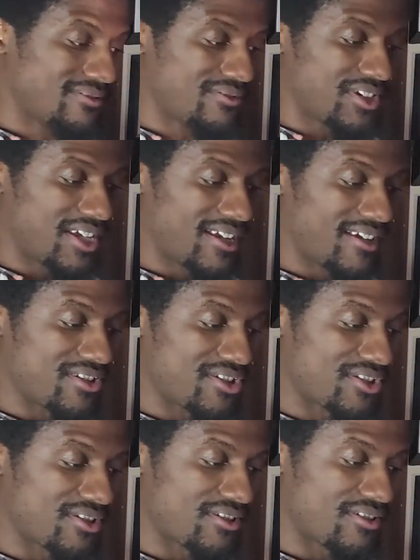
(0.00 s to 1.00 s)
Okay,
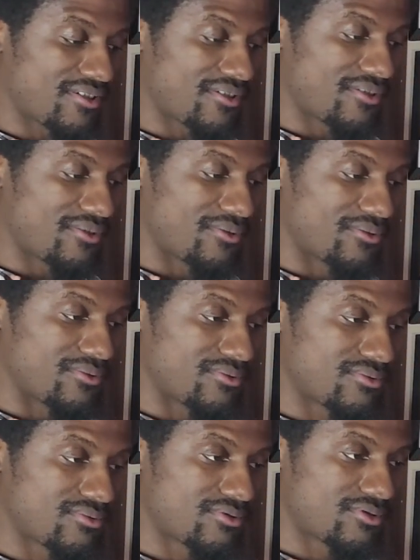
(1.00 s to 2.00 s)
so
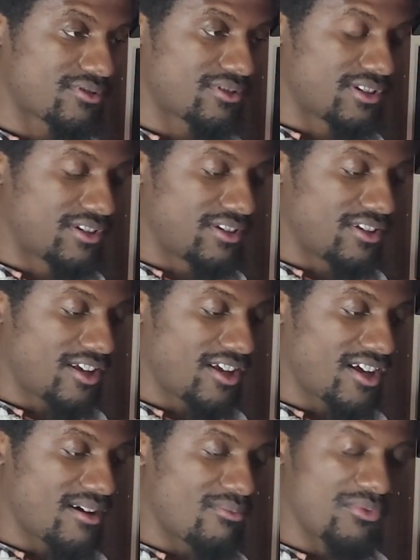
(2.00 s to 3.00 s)

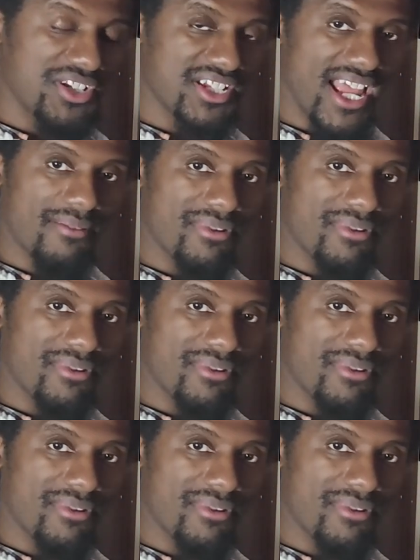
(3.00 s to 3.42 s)
what is that?